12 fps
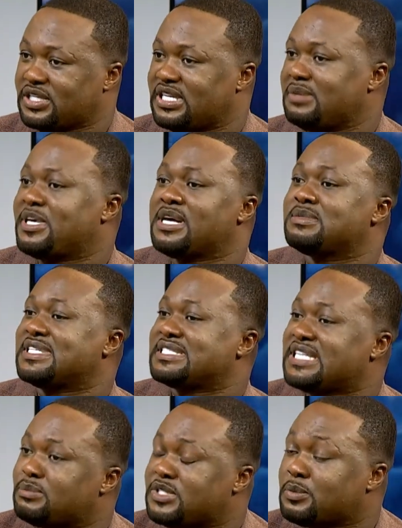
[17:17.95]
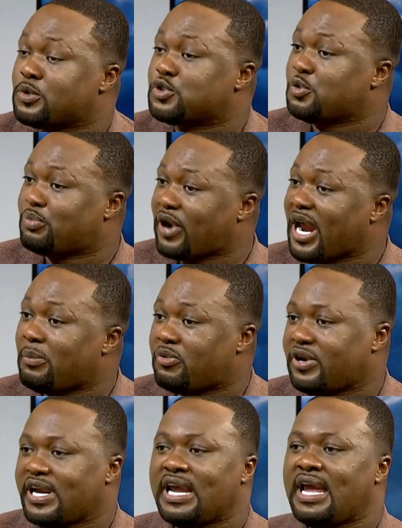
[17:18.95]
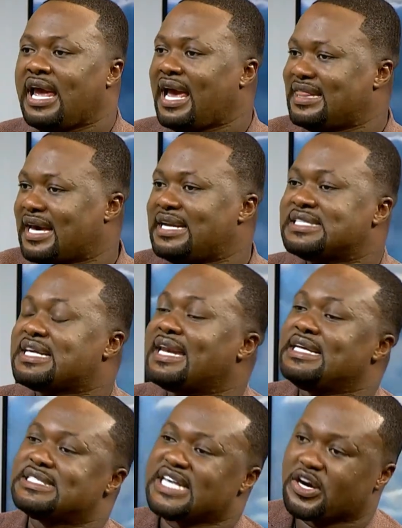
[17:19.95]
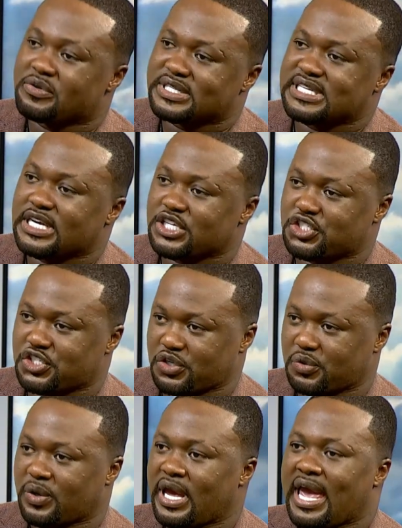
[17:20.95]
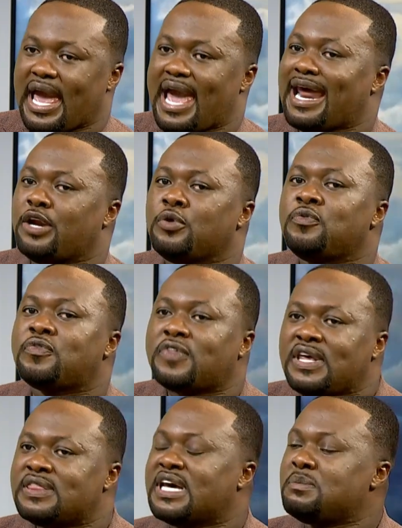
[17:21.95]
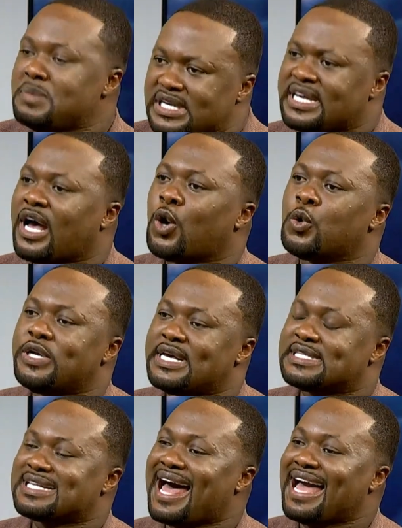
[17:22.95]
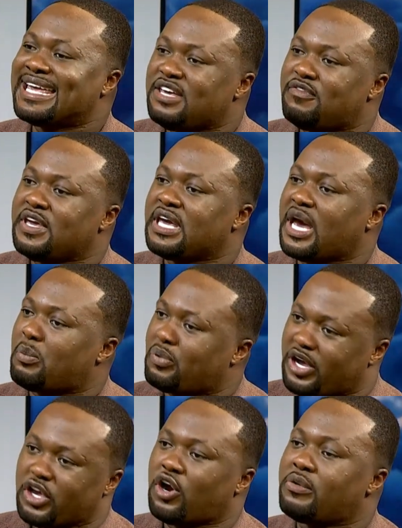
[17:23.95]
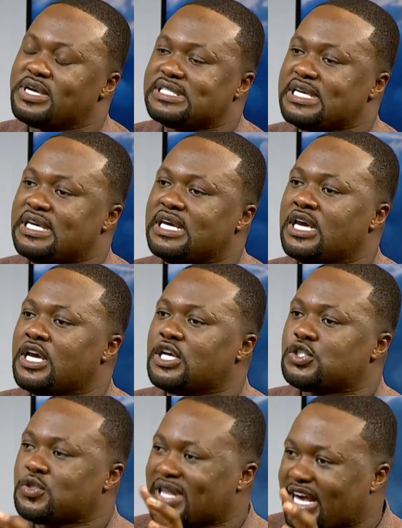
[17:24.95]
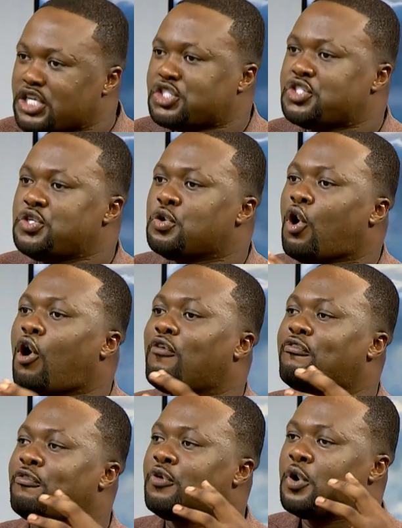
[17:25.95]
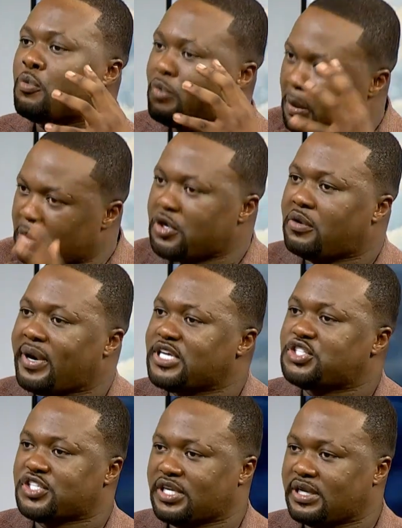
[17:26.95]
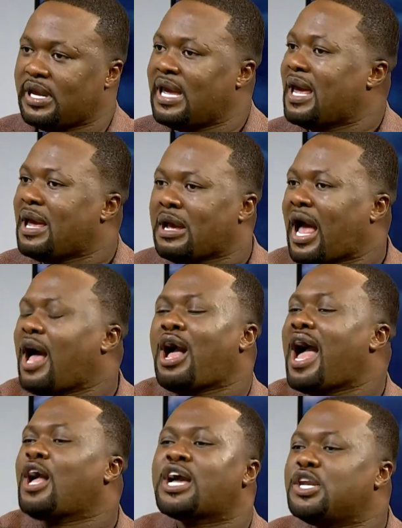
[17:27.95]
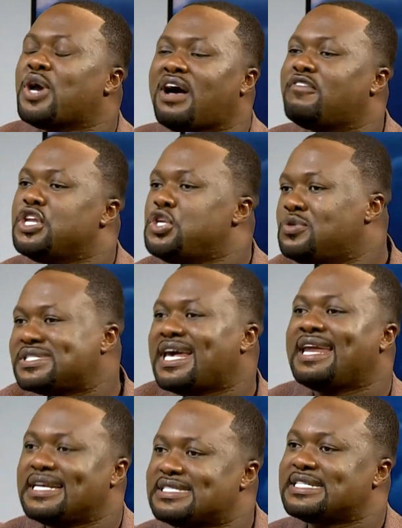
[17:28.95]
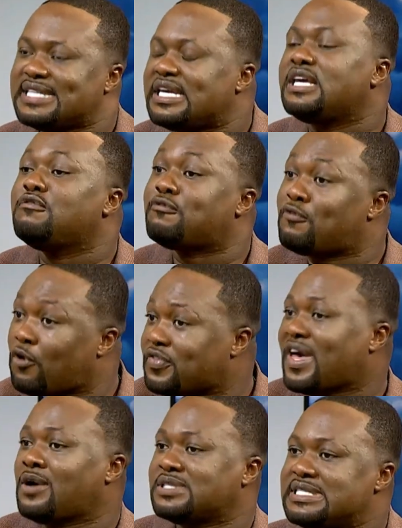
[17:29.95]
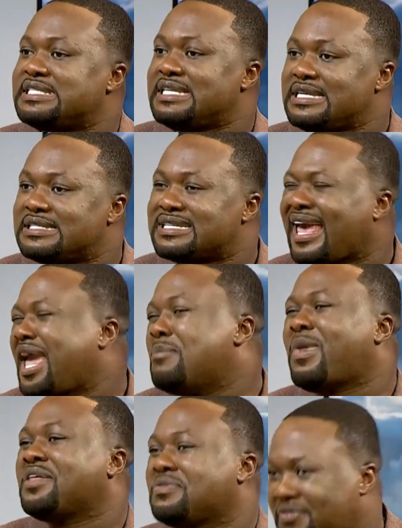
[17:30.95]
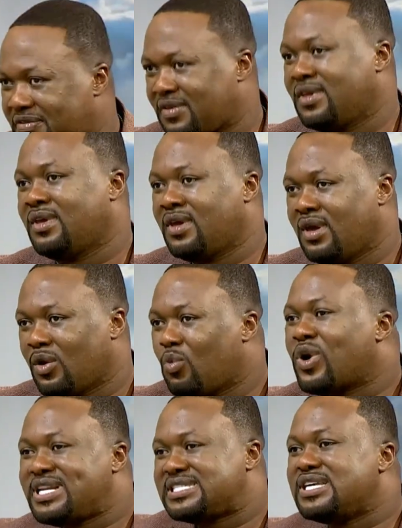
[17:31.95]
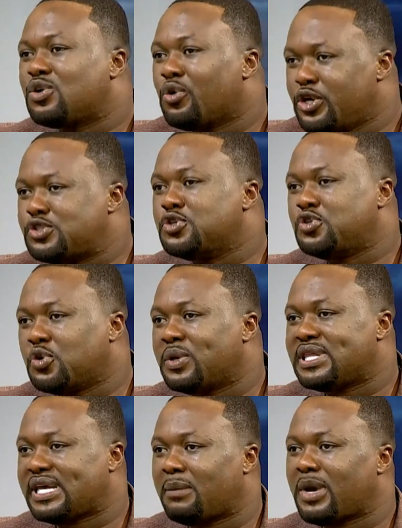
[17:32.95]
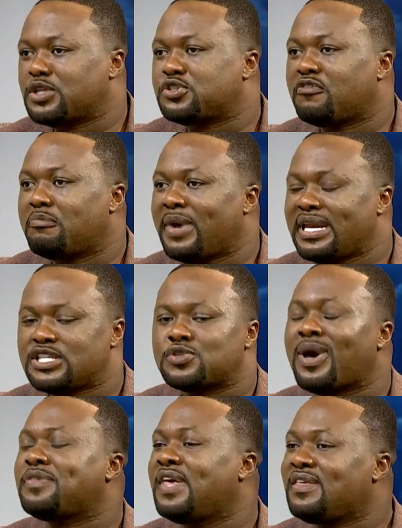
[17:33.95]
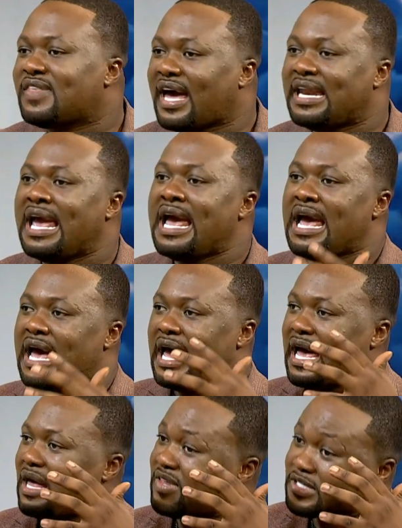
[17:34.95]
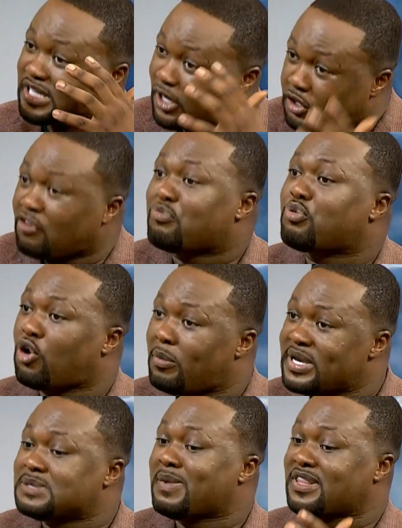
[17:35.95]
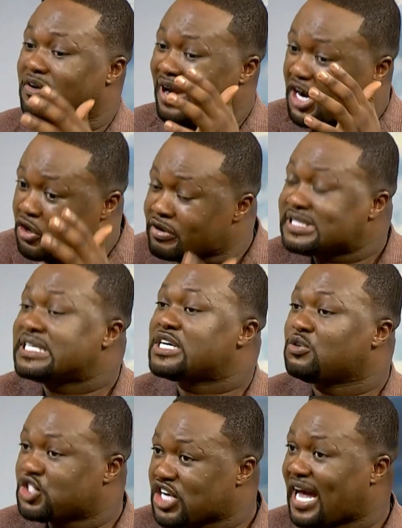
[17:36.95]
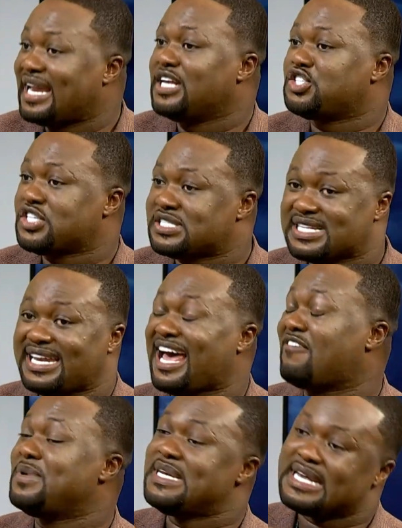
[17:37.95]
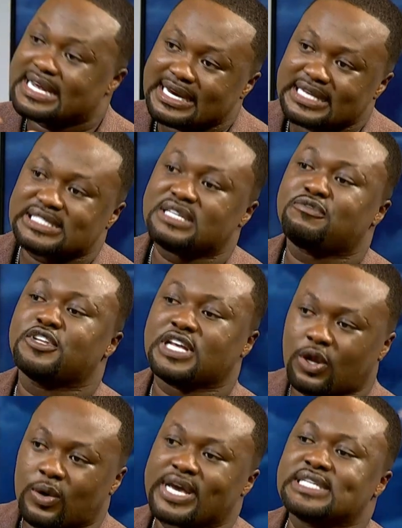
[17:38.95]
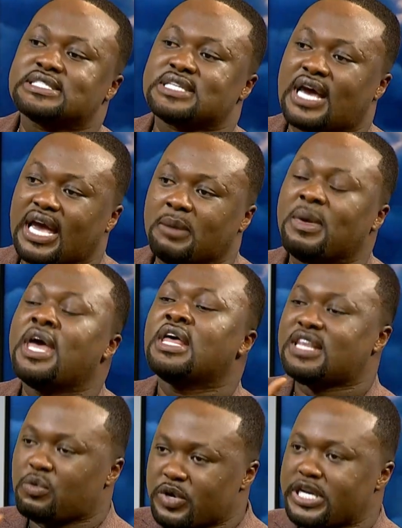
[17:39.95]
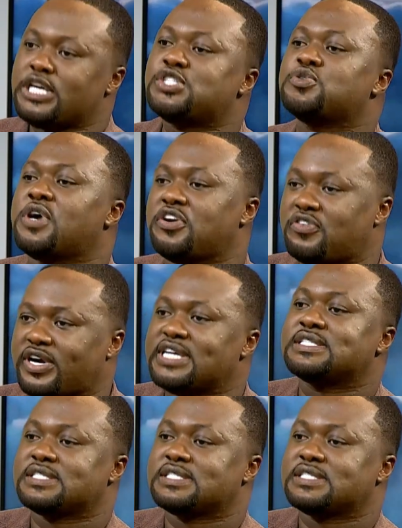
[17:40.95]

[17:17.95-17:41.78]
They become susceptible to bribery, and that is an integrity issue. And I don't think that media owners are giving a priority to the issue of remuneration. How can you have a news editor taking 4,000 cedis a month? What is he going to do with that amount of money? So I think that there's a lot of promise, but there are critical challenges that have been neglected for the longest time that we need to address.